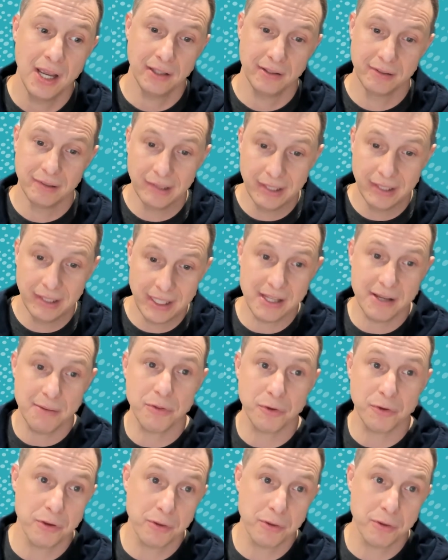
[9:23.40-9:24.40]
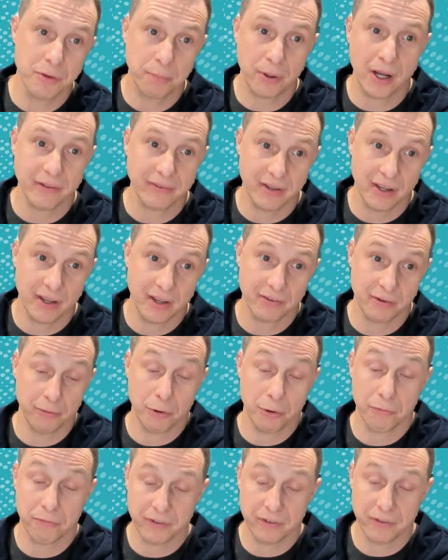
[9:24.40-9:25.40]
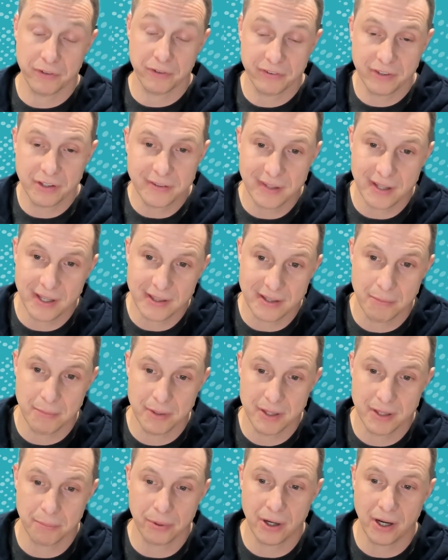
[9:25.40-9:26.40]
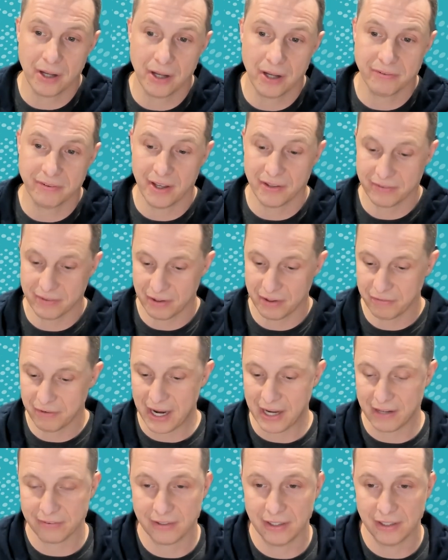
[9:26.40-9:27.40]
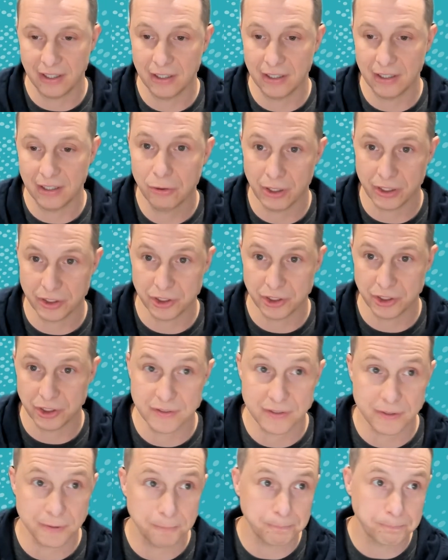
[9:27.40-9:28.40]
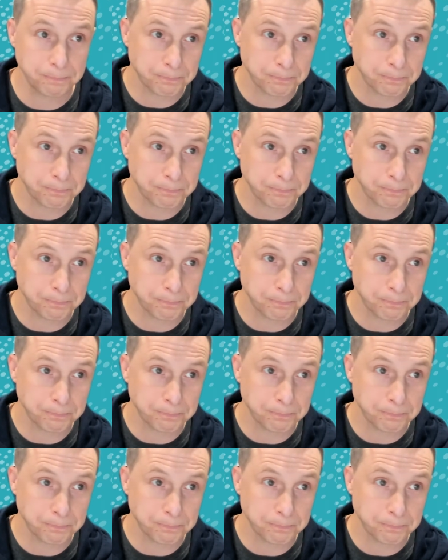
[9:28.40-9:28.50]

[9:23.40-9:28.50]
lead them through the process of, or facilitate them in the process of asking questions.